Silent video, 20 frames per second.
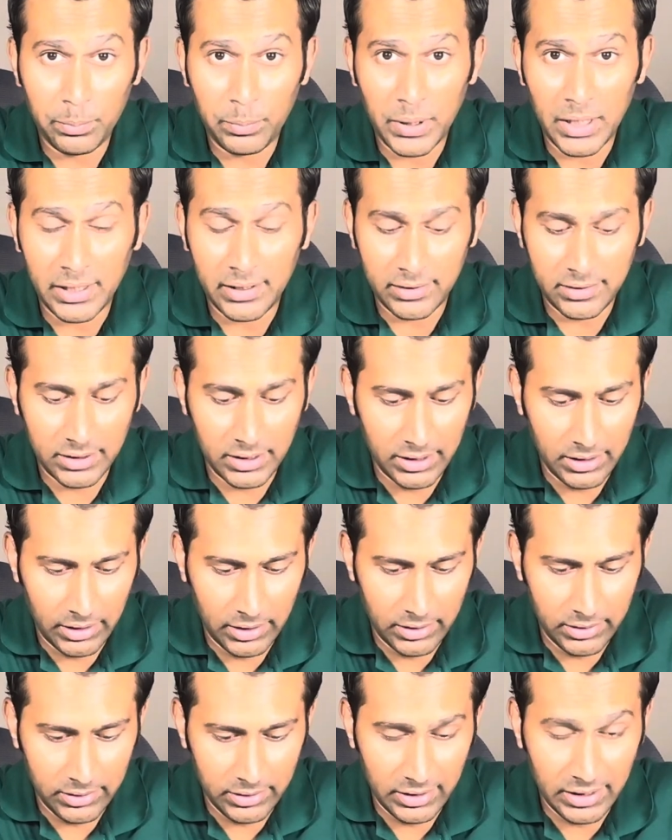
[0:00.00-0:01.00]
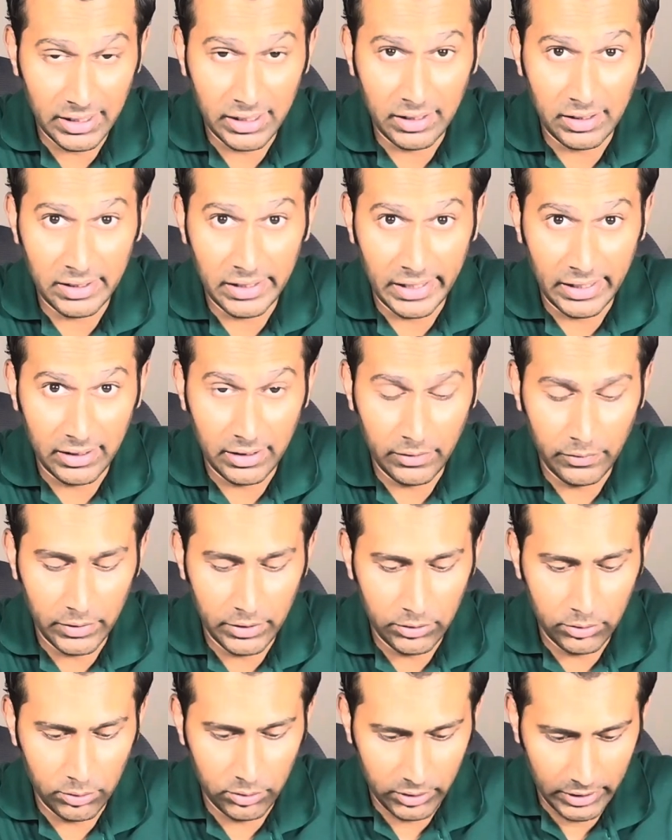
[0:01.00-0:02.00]
Pakistan is a
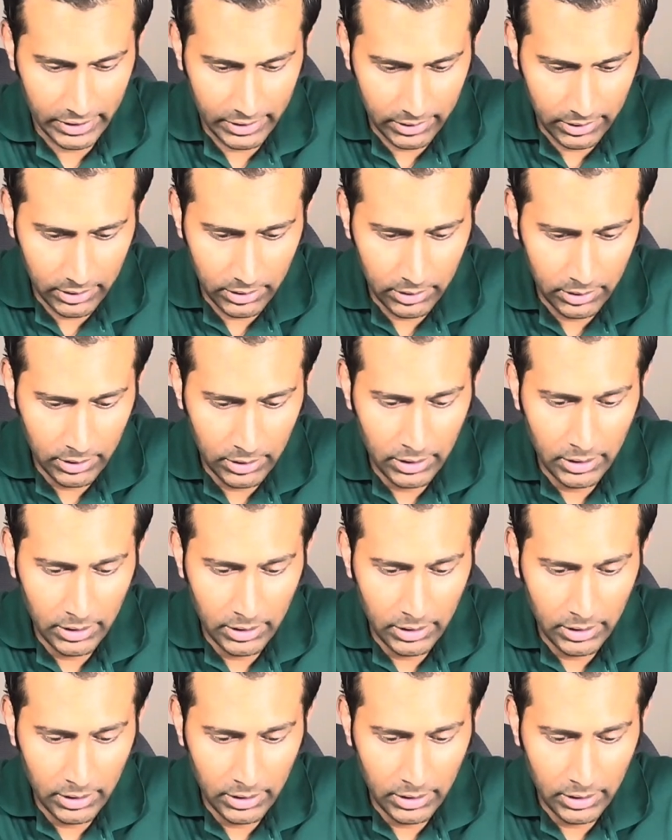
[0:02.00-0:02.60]
collectivist society